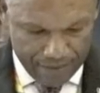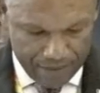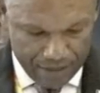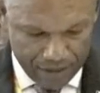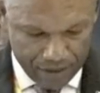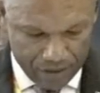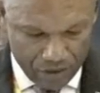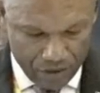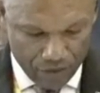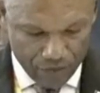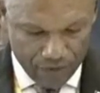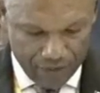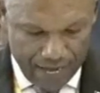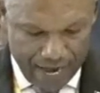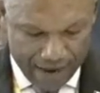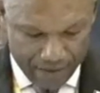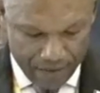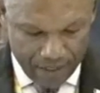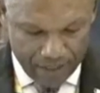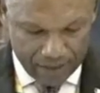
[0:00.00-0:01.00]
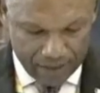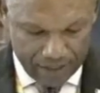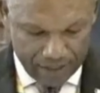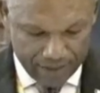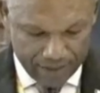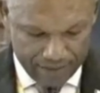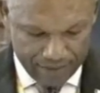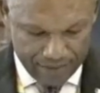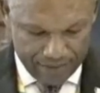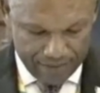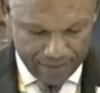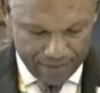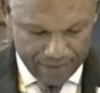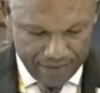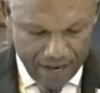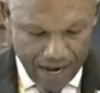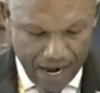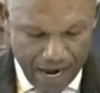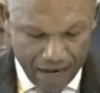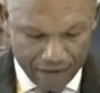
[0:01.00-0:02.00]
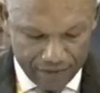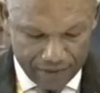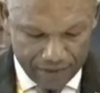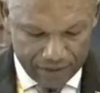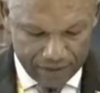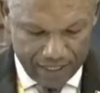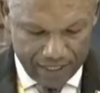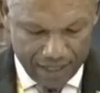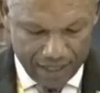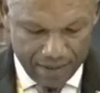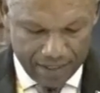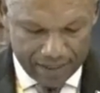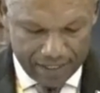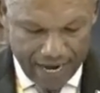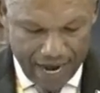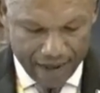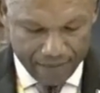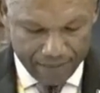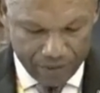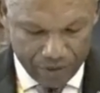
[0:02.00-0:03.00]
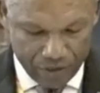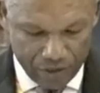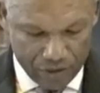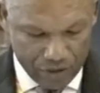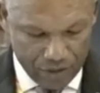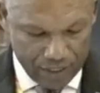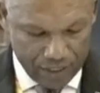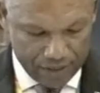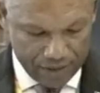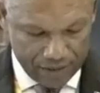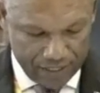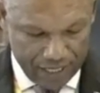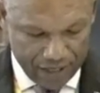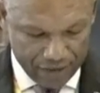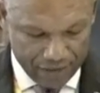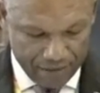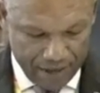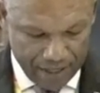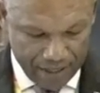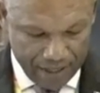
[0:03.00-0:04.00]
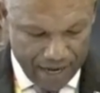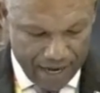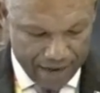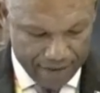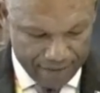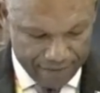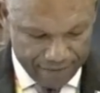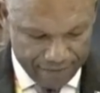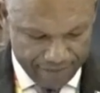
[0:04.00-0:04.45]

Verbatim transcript: So for that reason, I often say that my top surgery saved my life.